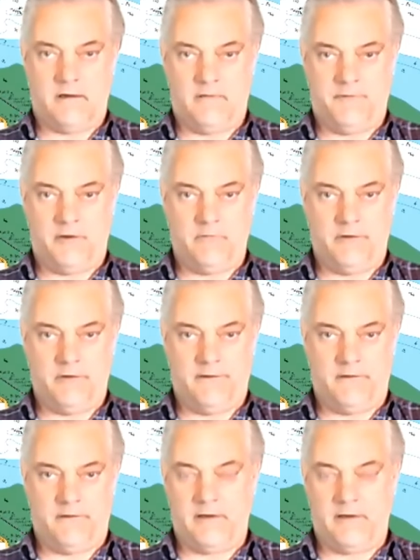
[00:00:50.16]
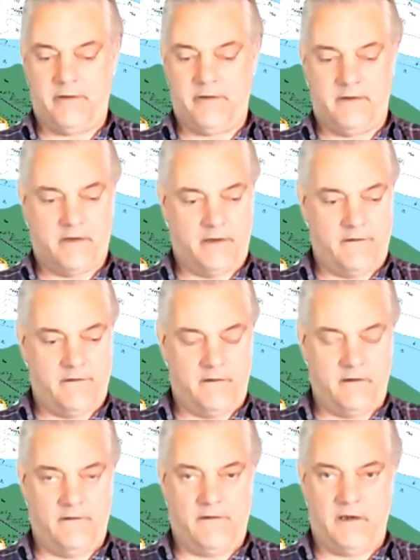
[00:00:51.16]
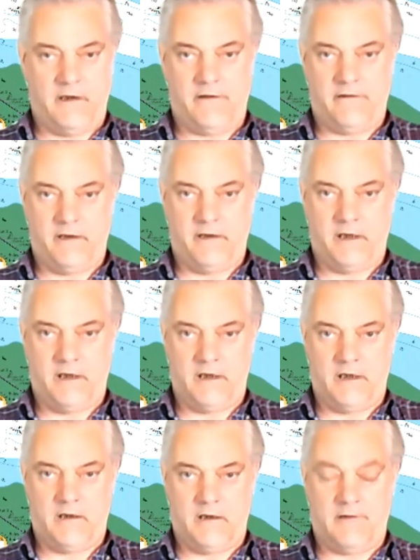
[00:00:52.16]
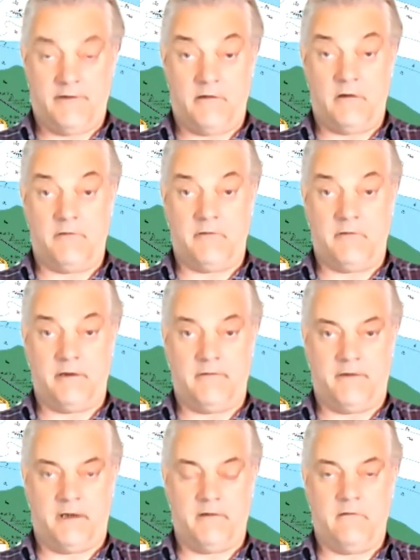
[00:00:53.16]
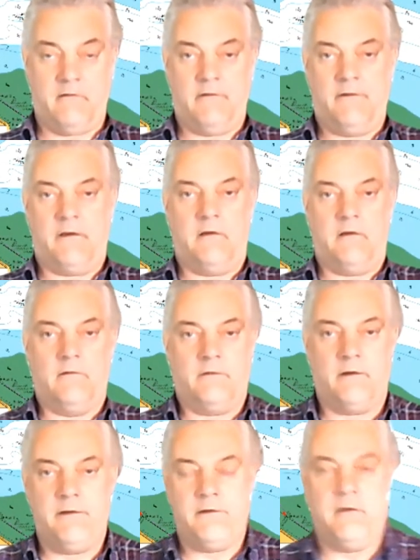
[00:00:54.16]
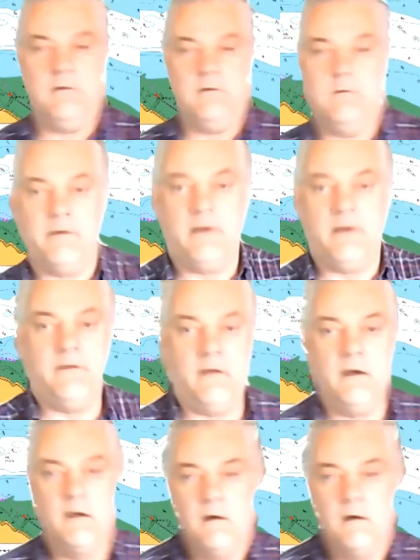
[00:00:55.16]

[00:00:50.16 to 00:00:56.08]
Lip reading: John Woods, Director of Education in CSEE. I do a lot of work with Daniel because Daniel's very student facing.